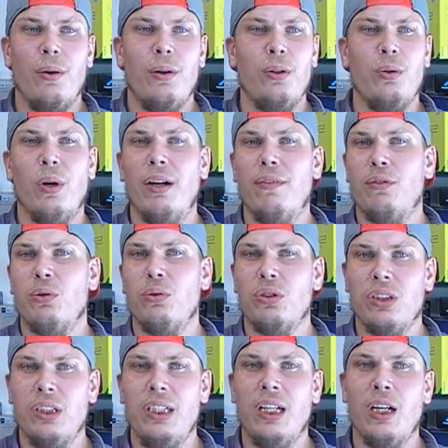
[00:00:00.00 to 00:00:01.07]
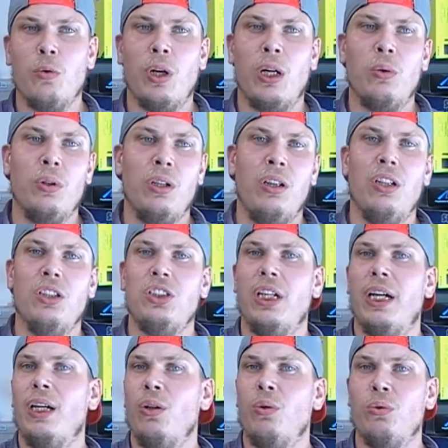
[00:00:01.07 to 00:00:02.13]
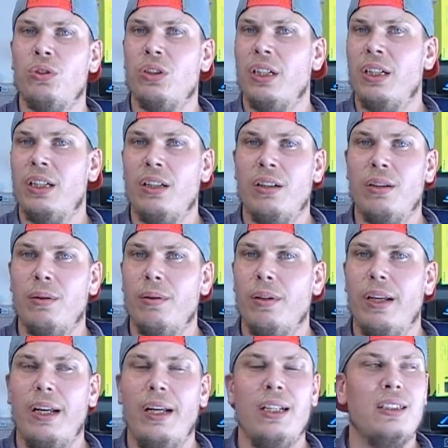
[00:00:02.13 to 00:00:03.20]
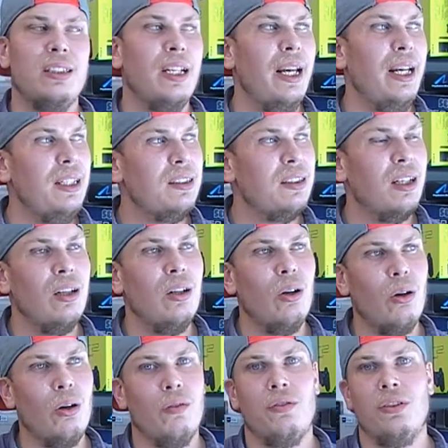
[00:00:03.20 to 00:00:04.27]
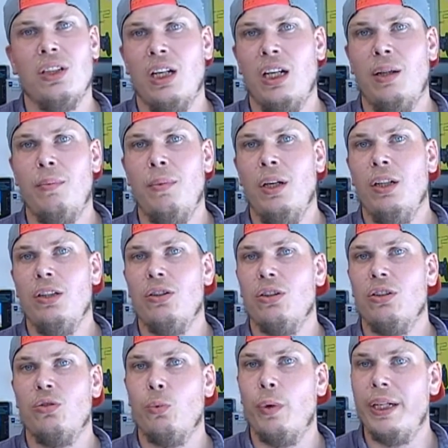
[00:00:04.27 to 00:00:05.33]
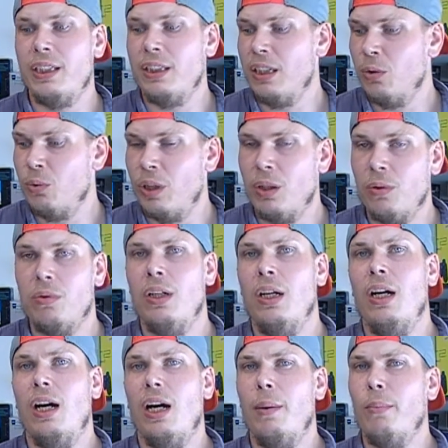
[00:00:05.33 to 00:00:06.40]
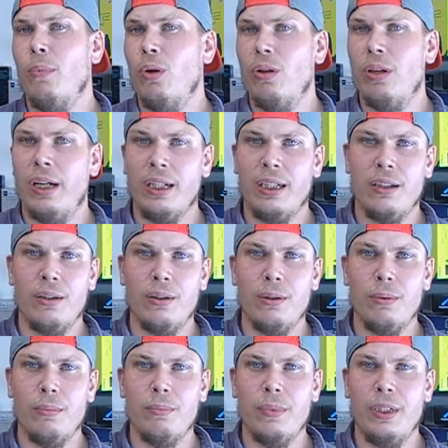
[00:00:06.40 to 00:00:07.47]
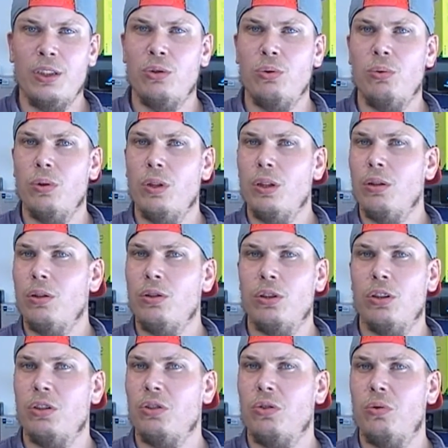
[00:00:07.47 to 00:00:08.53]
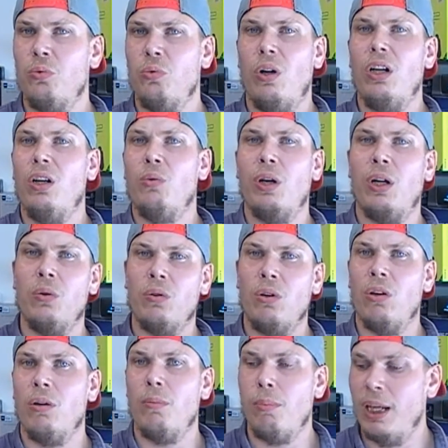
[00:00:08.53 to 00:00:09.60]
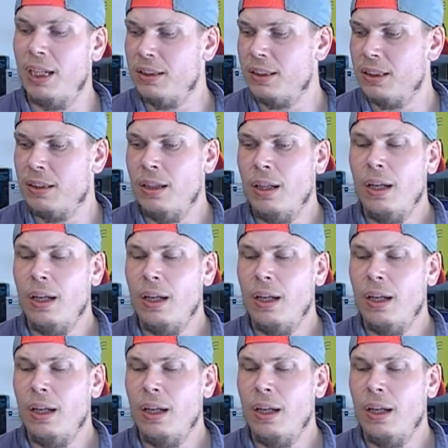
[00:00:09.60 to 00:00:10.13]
you have to sneak around in the shadows, and it takes a lot of time just waiting around. I'm more like into just run around gun blazing.